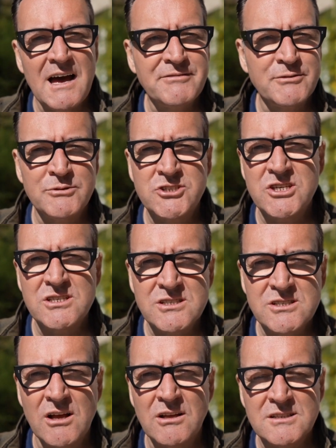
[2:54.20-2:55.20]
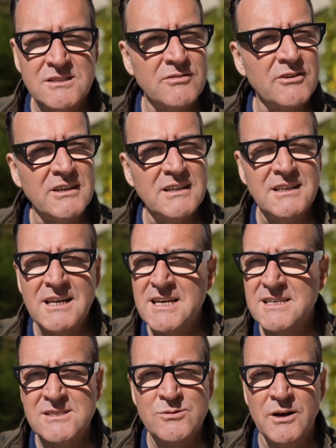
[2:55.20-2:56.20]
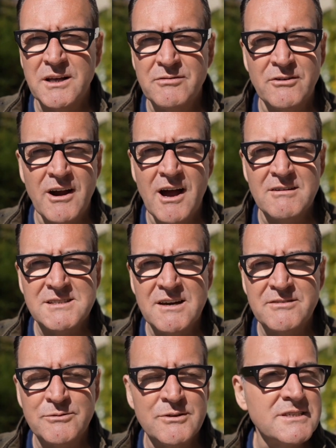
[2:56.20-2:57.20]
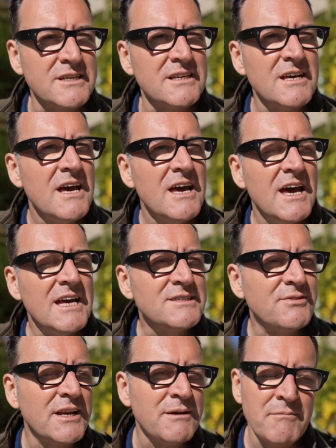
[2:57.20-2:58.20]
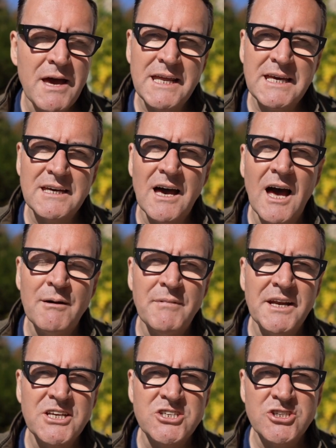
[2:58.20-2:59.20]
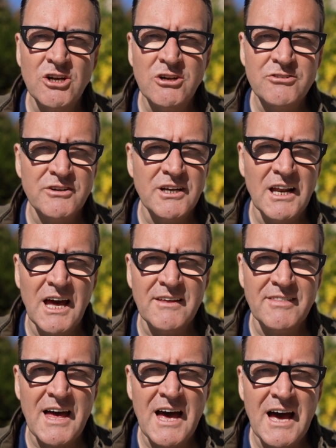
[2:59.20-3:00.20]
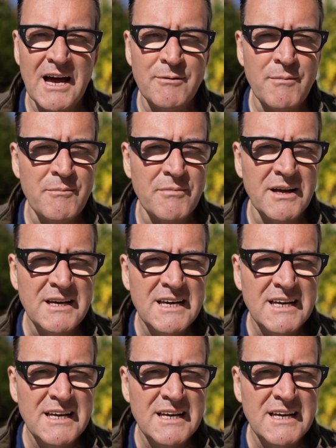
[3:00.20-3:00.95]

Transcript: Afterwards, she sulks for at least 24 hours afterwards. And it's funny, many children are like that. I remember